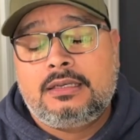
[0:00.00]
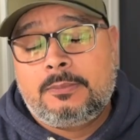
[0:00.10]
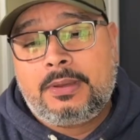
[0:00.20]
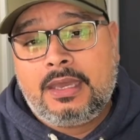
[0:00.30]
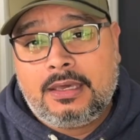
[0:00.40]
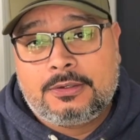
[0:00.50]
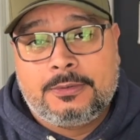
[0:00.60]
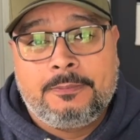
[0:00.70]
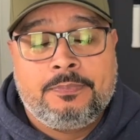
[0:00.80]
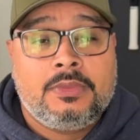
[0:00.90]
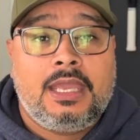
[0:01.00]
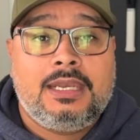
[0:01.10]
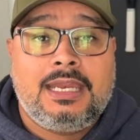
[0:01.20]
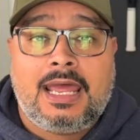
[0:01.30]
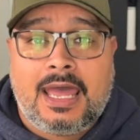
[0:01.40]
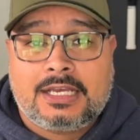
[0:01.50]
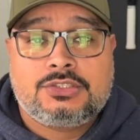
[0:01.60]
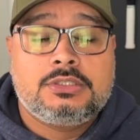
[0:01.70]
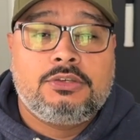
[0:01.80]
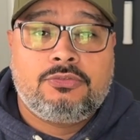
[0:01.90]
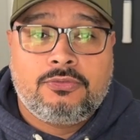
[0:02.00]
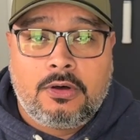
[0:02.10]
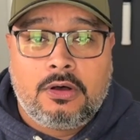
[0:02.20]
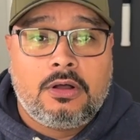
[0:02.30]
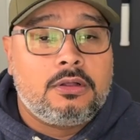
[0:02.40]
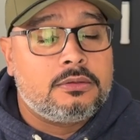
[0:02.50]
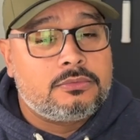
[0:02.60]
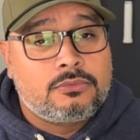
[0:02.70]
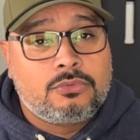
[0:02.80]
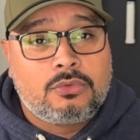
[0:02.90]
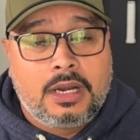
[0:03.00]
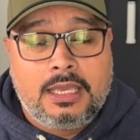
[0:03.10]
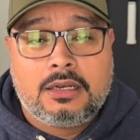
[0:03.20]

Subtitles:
paddle and it actually fall right